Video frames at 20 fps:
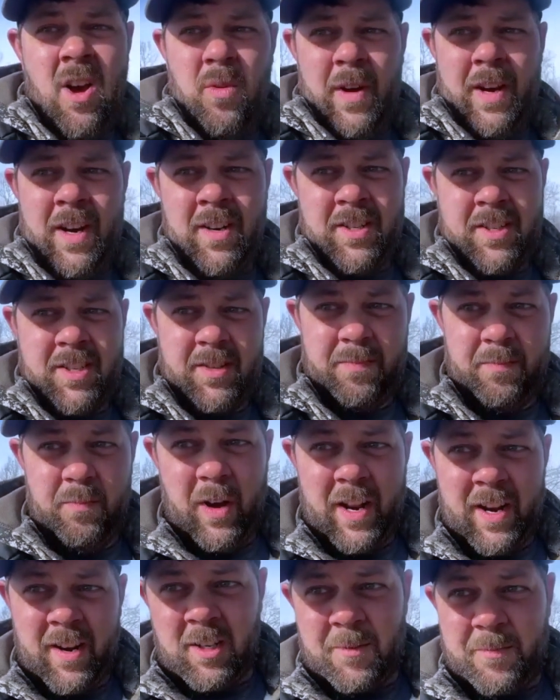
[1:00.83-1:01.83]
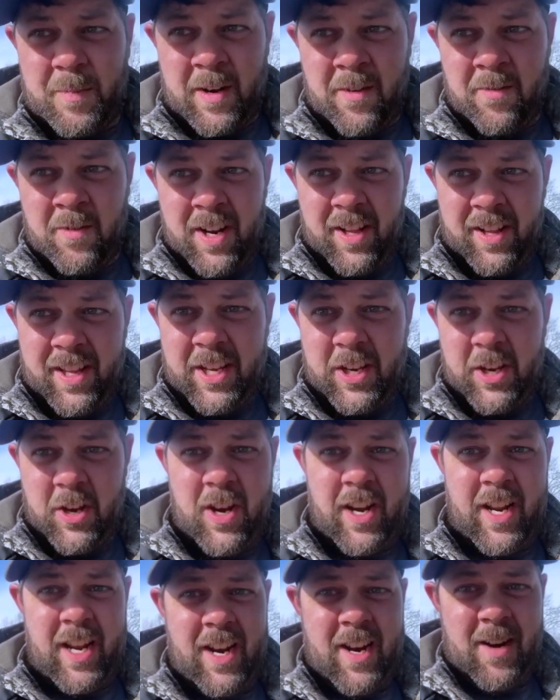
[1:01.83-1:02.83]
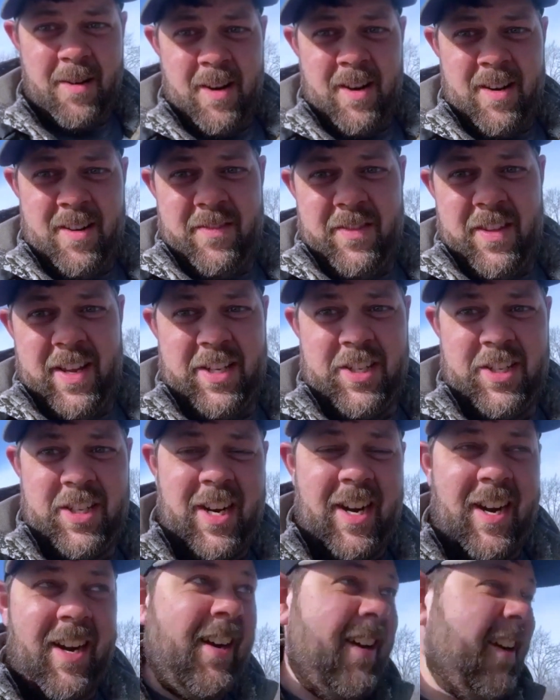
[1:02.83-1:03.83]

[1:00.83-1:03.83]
winter's been really good here this year.